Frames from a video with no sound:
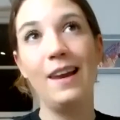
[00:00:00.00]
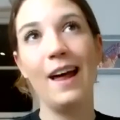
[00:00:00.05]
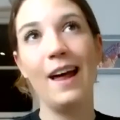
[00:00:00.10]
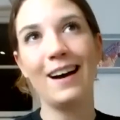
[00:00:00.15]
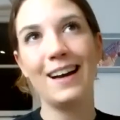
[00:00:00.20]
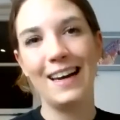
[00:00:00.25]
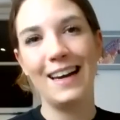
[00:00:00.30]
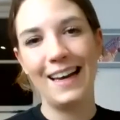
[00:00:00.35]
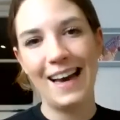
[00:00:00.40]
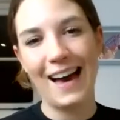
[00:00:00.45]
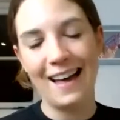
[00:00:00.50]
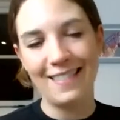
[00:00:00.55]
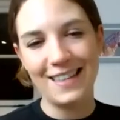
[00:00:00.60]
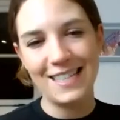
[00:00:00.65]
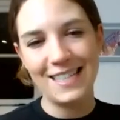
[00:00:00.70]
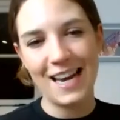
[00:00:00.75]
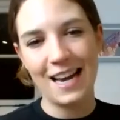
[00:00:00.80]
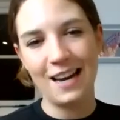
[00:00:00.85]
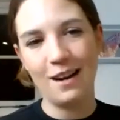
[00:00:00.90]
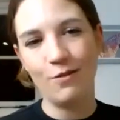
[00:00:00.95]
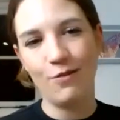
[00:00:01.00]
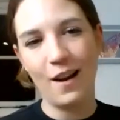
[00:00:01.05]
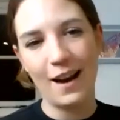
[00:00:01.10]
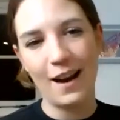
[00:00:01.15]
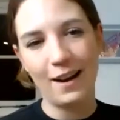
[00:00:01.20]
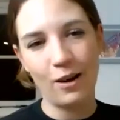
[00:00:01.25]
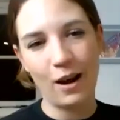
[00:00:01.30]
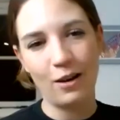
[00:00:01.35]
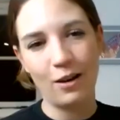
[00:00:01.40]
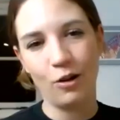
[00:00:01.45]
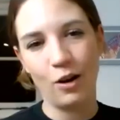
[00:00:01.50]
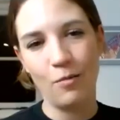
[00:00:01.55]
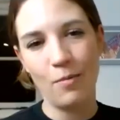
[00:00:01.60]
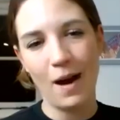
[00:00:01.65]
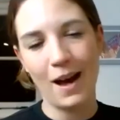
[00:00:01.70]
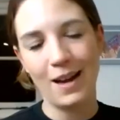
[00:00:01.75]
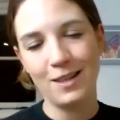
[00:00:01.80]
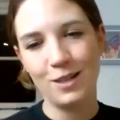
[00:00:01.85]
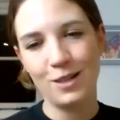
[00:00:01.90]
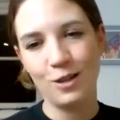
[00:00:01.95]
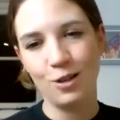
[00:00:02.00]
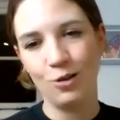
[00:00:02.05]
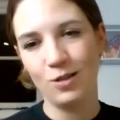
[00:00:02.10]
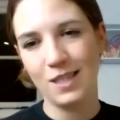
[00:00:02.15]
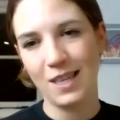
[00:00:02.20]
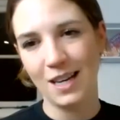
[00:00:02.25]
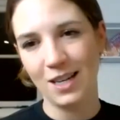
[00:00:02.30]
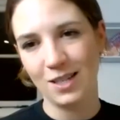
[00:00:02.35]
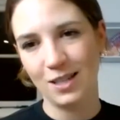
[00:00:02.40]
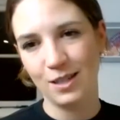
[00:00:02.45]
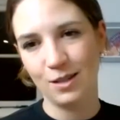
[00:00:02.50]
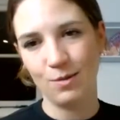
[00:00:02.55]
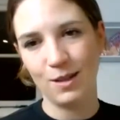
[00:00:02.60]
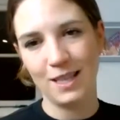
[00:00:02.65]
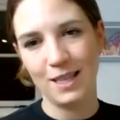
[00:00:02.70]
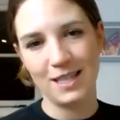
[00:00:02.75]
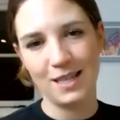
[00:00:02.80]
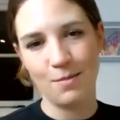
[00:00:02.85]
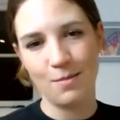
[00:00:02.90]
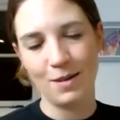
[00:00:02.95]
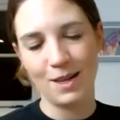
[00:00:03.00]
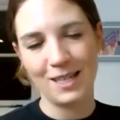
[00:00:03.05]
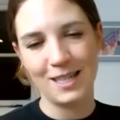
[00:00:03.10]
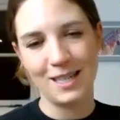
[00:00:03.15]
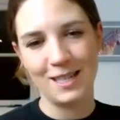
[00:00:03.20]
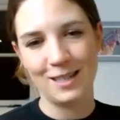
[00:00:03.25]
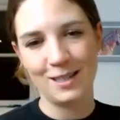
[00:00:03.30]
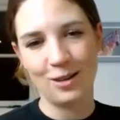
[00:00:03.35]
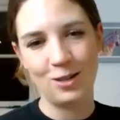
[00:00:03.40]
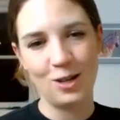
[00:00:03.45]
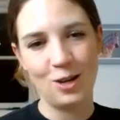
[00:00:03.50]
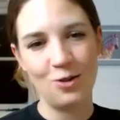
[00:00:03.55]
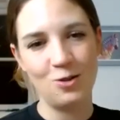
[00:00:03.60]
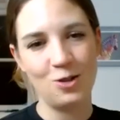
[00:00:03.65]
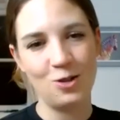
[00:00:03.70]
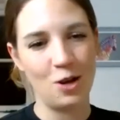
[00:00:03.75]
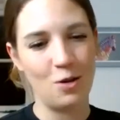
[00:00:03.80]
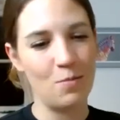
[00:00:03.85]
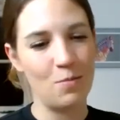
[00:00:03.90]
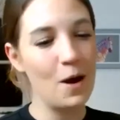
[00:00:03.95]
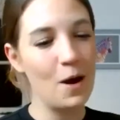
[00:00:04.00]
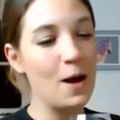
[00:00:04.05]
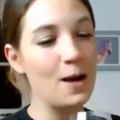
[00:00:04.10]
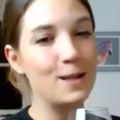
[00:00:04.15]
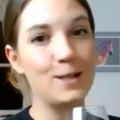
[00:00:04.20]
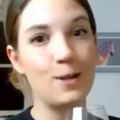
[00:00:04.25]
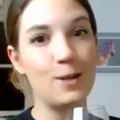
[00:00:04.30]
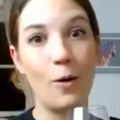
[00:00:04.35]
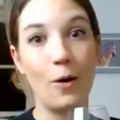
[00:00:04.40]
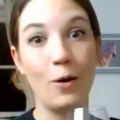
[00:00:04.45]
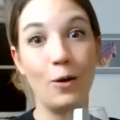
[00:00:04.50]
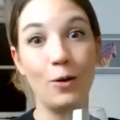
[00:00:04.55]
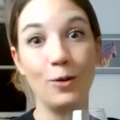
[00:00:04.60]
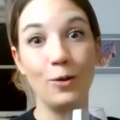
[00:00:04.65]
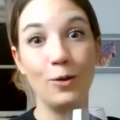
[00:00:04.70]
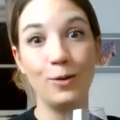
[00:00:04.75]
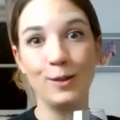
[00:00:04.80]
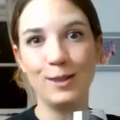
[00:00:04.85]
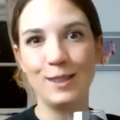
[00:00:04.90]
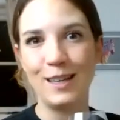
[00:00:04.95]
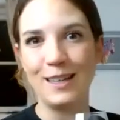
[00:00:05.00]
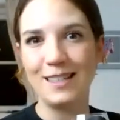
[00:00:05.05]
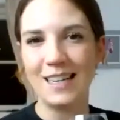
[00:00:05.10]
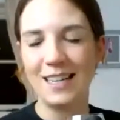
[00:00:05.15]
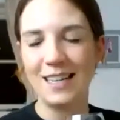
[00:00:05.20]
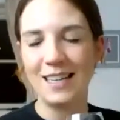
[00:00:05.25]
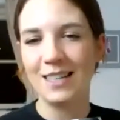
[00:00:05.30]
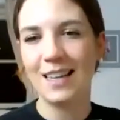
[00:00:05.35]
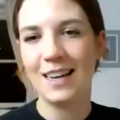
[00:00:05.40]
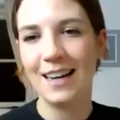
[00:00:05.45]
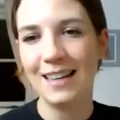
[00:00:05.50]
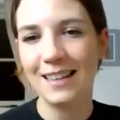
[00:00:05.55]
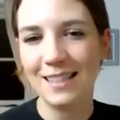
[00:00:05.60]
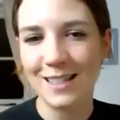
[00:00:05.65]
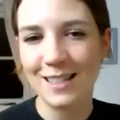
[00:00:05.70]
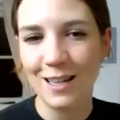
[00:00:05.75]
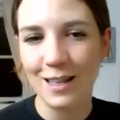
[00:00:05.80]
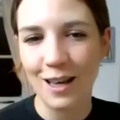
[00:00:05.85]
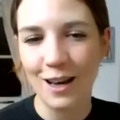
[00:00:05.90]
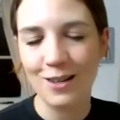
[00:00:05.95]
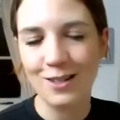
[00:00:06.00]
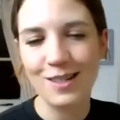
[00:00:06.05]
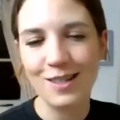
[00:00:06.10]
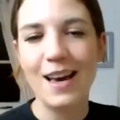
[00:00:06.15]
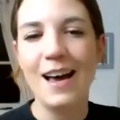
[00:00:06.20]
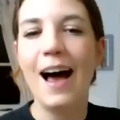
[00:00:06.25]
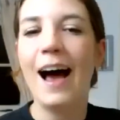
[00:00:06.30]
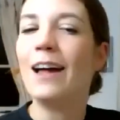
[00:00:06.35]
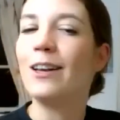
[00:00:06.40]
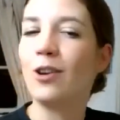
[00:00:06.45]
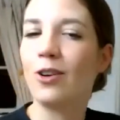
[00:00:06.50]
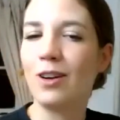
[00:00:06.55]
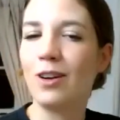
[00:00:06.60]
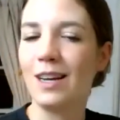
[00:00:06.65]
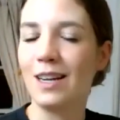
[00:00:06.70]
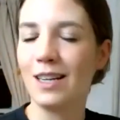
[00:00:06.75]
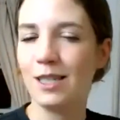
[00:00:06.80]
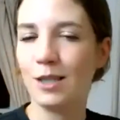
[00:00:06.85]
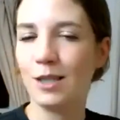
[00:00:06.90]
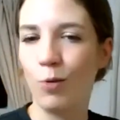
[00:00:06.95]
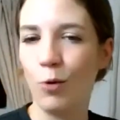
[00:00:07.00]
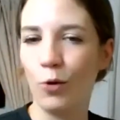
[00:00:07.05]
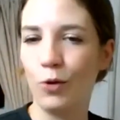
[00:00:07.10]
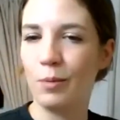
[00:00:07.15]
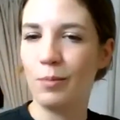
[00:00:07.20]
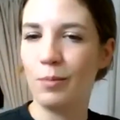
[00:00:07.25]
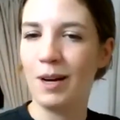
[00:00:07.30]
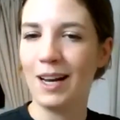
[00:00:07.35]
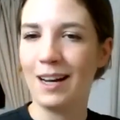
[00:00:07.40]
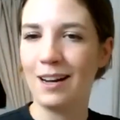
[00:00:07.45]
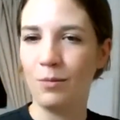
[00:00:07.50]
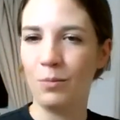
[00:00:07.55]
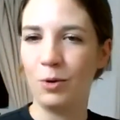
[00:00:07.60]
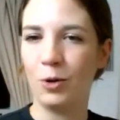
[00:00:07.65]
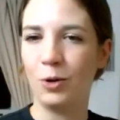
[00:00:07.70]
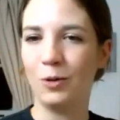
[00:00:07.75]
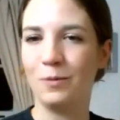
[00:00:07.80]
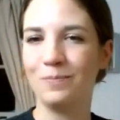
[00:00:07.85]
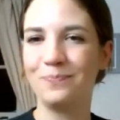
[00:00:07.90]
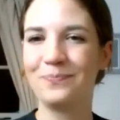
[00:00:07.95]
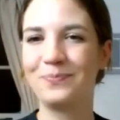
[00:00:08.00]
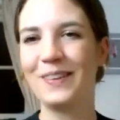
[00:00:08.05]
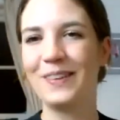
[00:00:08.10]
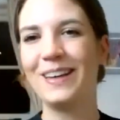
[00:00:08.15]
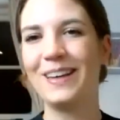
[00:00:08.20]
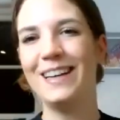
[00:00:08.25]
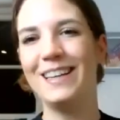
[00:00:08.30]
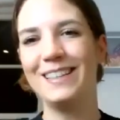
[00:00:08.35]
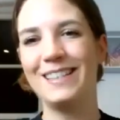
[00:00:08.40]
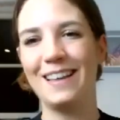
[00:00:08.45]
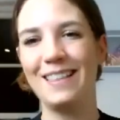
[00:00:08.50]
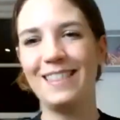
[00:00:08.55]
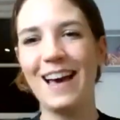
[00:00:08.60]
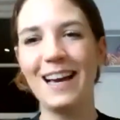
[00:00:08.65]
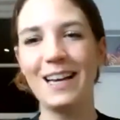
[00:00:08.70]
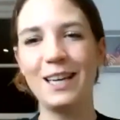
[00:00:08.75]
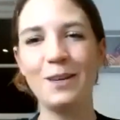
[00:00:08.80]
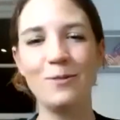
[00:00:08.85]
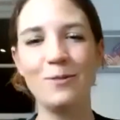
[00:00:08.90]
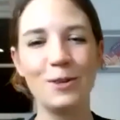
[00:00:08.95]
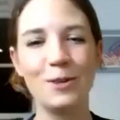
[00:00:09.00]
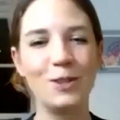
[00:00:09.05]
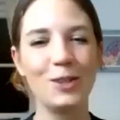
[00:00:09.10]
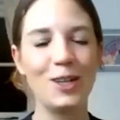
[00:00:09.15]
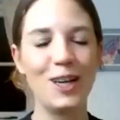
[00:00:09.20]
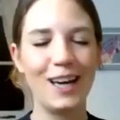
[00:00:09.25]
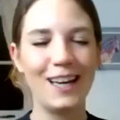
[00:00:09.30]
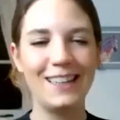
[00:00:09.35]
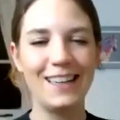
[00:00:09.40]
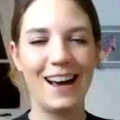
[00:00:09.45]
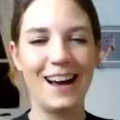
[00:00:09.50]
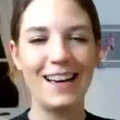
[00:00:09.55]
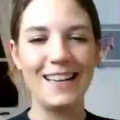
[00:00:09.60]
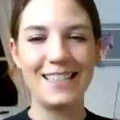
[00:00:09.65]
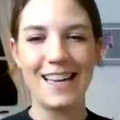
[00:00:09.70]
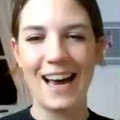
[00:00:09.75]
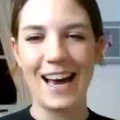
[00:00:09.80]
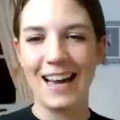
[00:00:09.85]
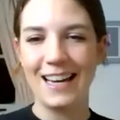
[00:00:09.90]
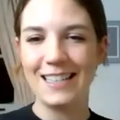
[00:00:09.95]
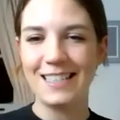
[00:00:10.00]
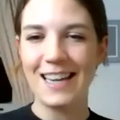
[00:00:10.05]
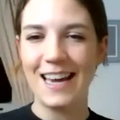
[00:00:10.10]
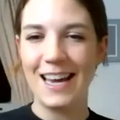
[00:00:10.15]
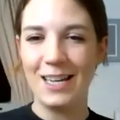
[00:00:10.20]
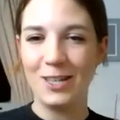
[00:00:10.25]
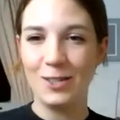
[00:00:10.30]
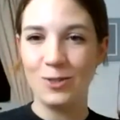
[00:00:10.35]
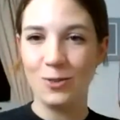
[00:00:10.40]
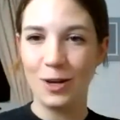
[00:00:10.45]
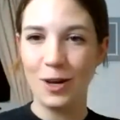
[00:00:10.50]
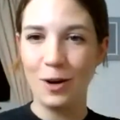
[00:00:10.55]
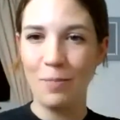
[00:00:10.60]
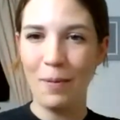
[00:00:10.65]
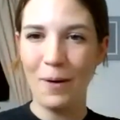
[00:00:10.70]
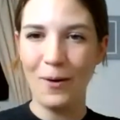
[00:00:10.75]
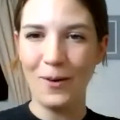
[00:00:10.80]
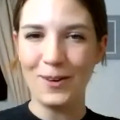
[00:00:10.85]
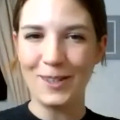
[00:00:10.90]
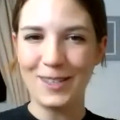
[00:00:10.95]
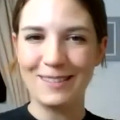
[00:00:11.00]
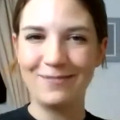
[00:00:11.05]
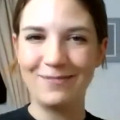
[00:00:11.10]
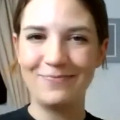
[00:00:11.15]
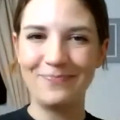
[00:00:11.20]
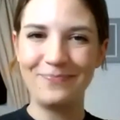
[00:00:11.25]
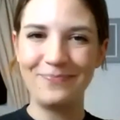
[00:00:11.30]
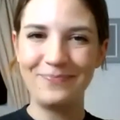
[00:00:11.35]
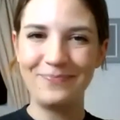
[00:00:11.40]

luckily had the Taylor Flag Grape group and 2 sessions with the Symingtons on YouTube. So I'll also send you the links to those and you can explore them a little more. So thank you all. Good night and enjoy your port.